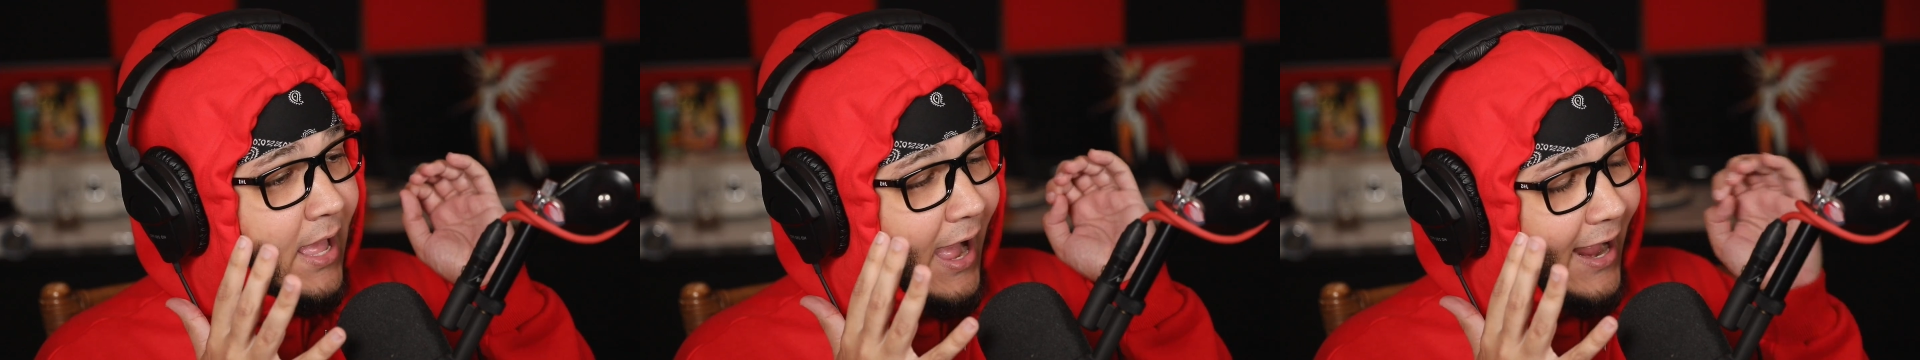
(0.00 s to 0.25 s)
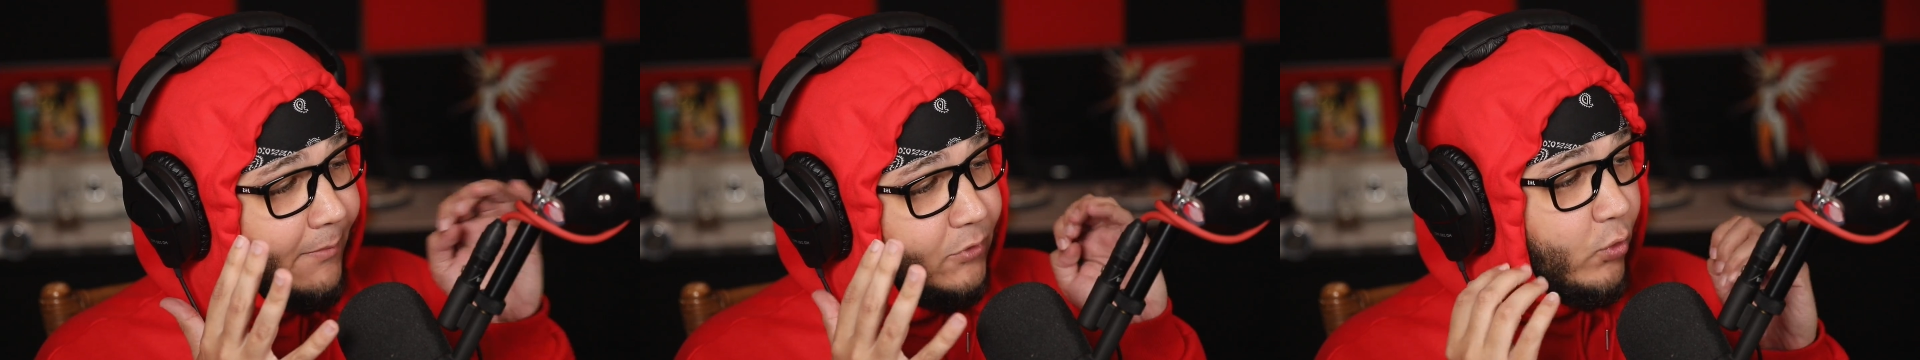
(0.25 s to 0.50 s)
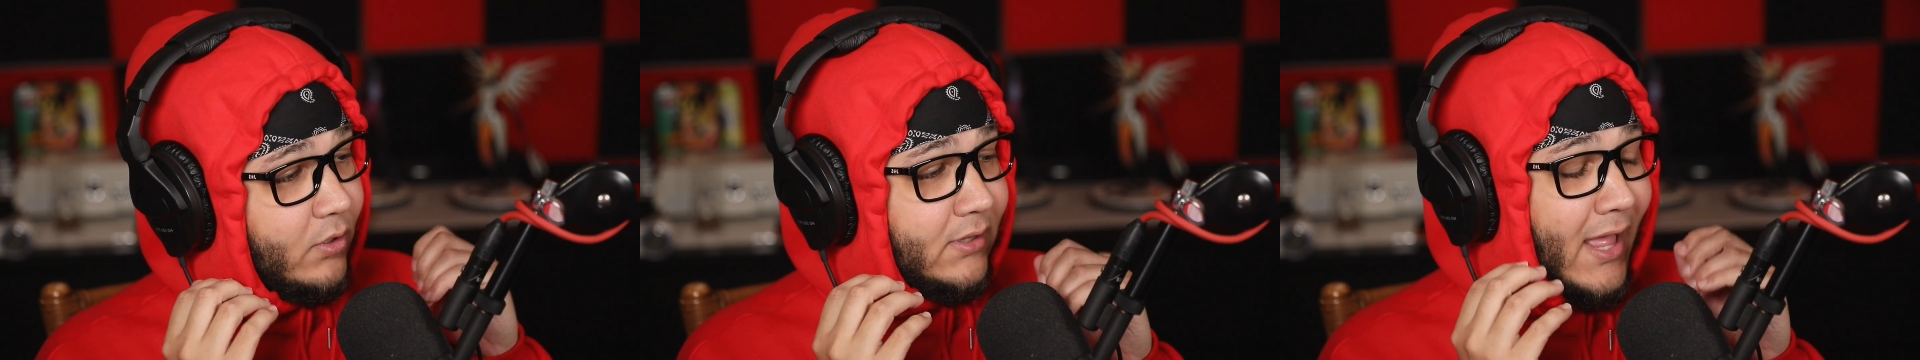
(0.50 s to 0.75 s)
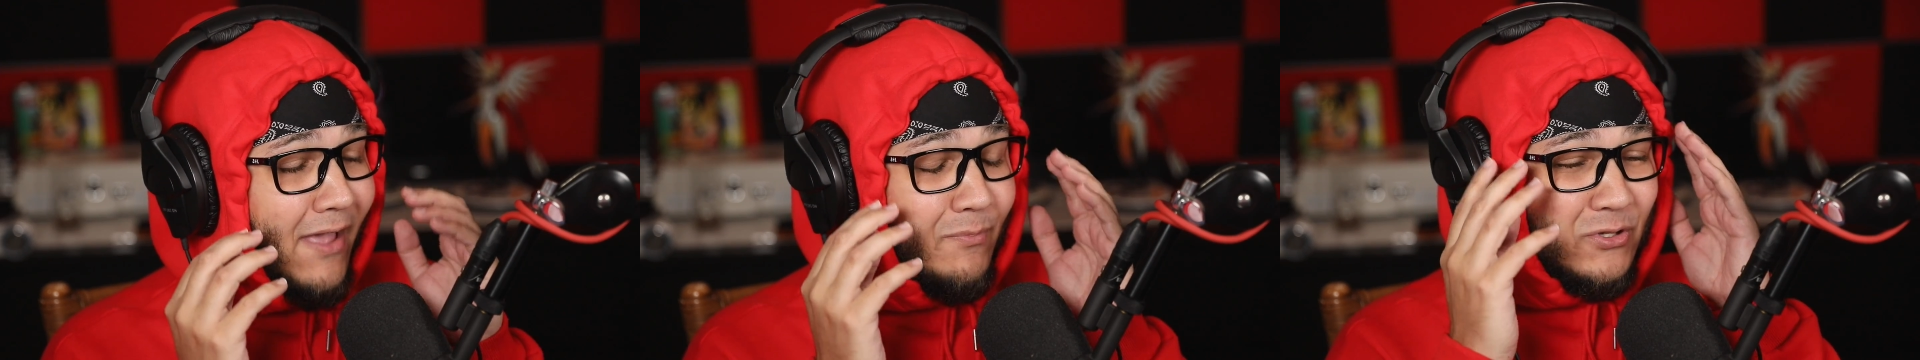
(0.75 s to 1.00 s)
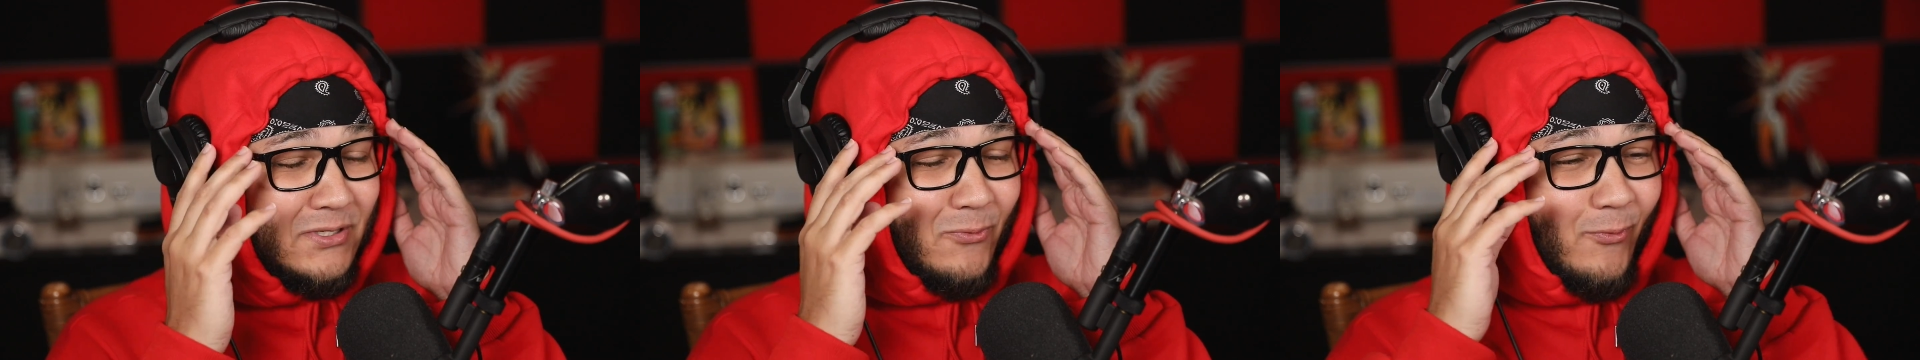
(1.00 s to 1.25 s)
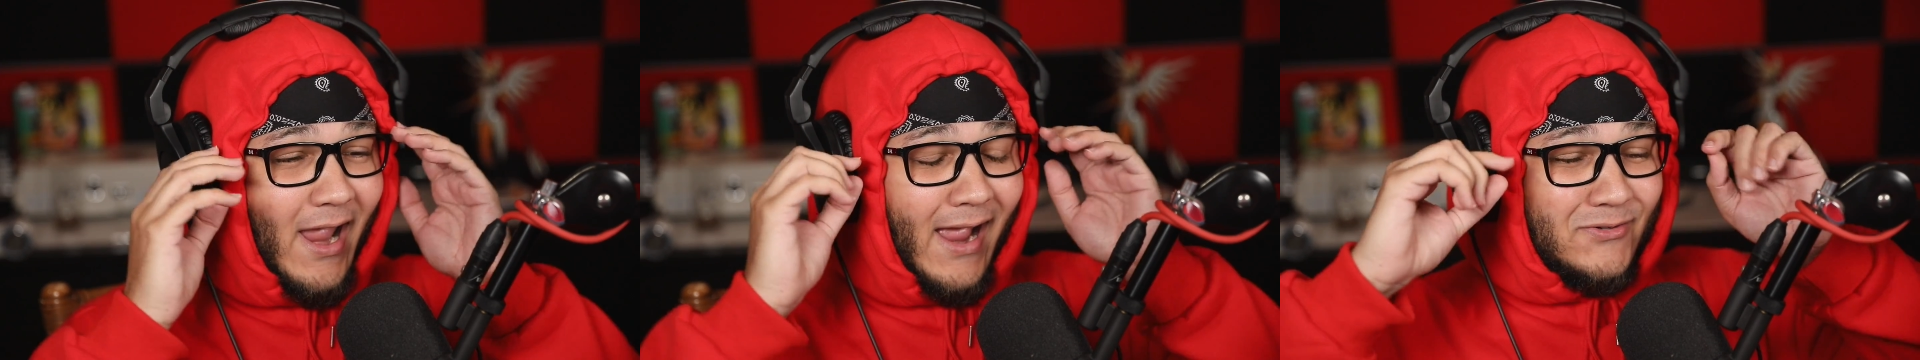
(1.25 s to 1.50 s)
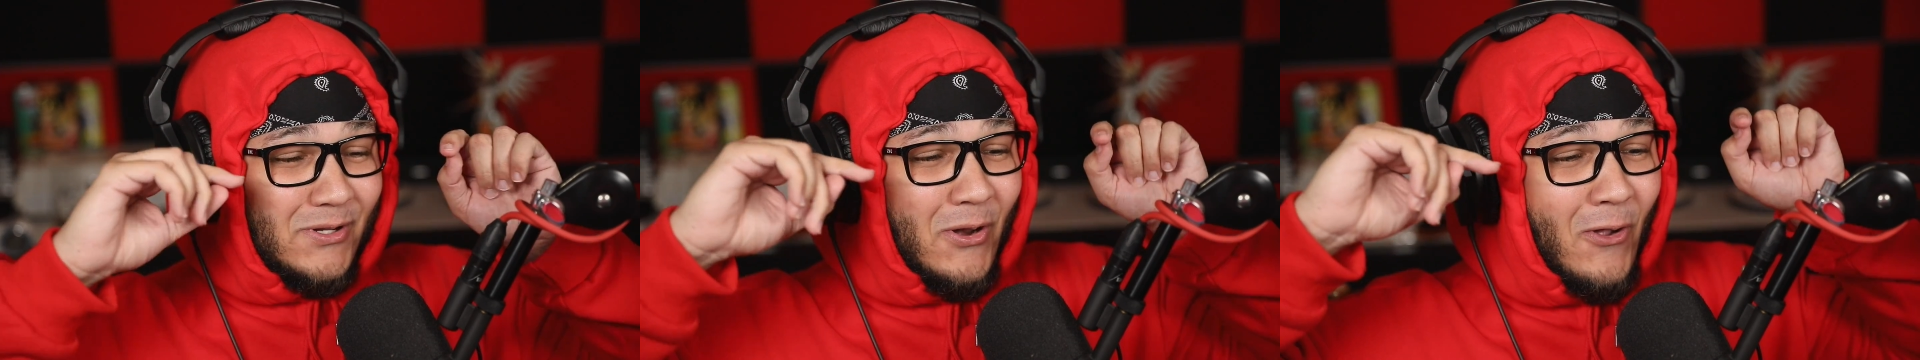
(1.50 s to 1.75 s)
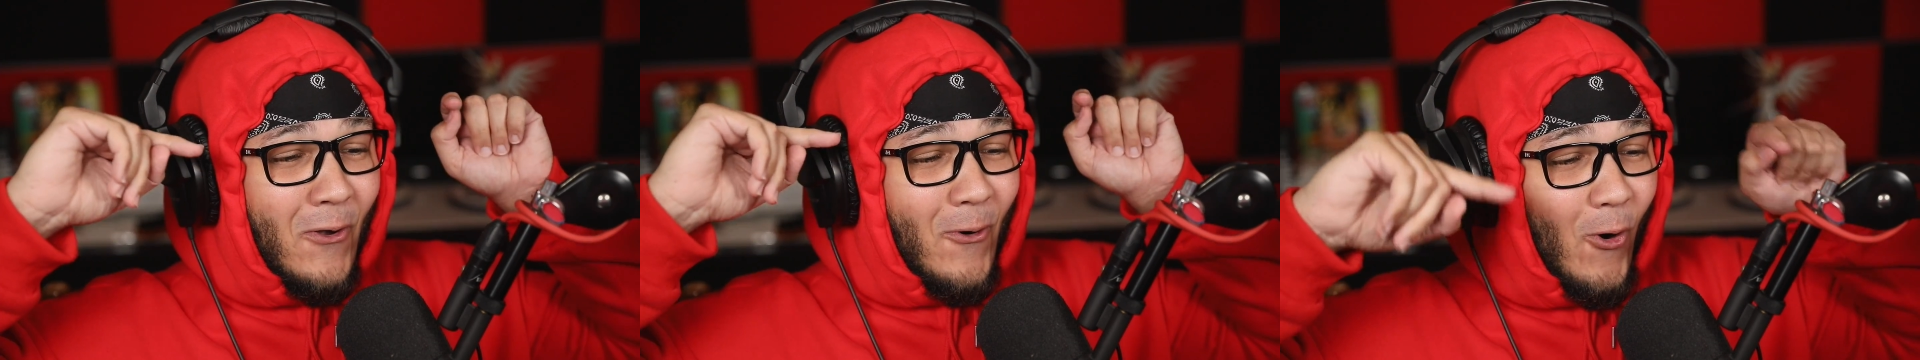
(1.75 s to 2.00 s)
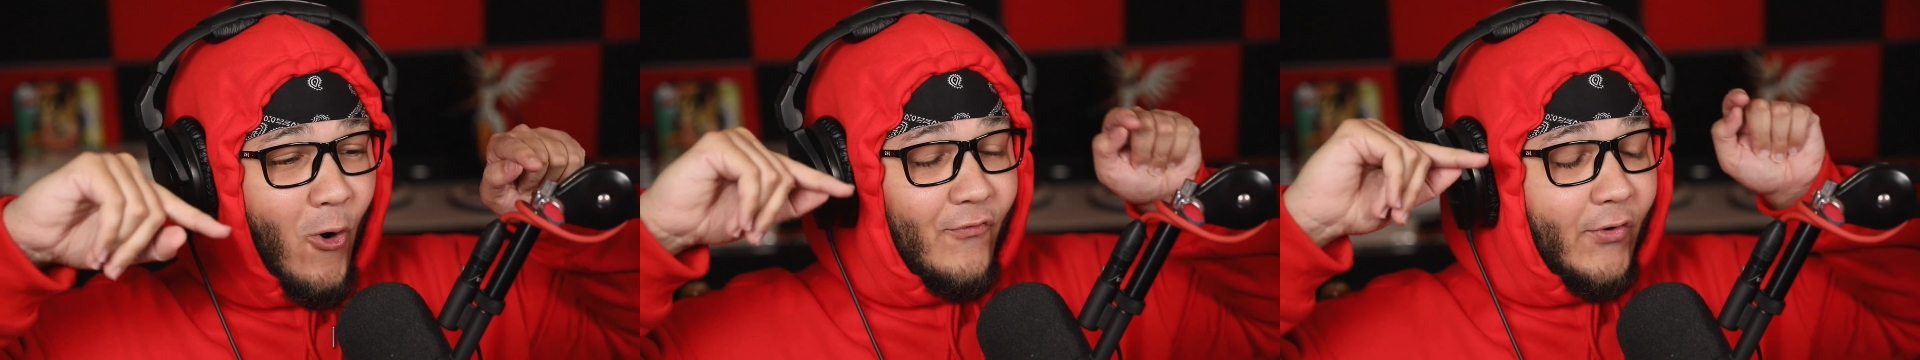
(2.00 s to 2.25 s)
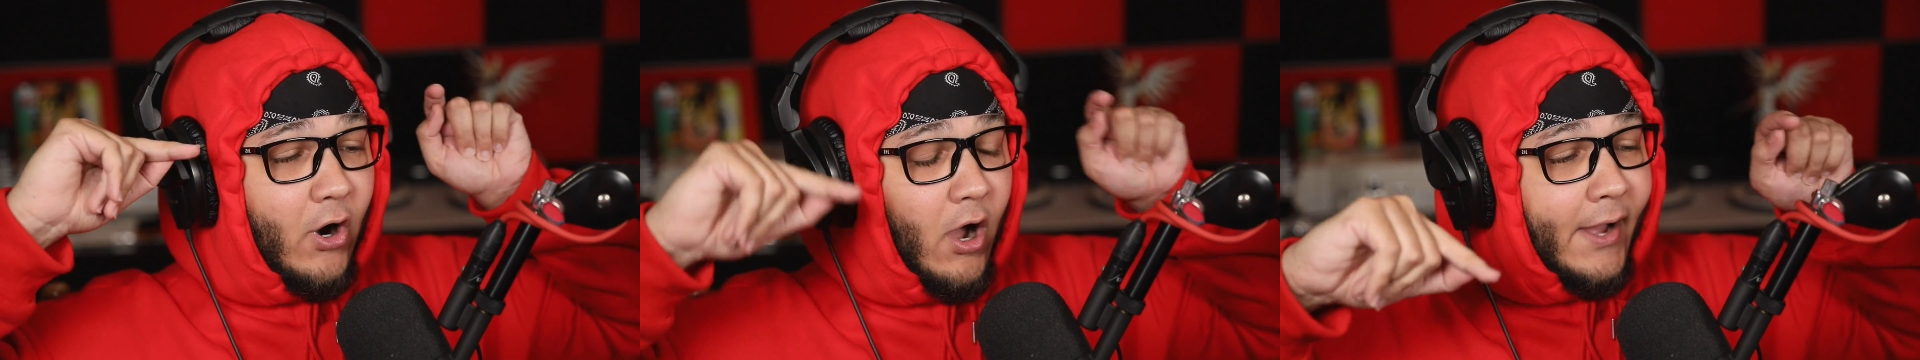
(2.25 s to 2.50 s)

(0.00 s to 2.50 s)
I am doing live music reaction over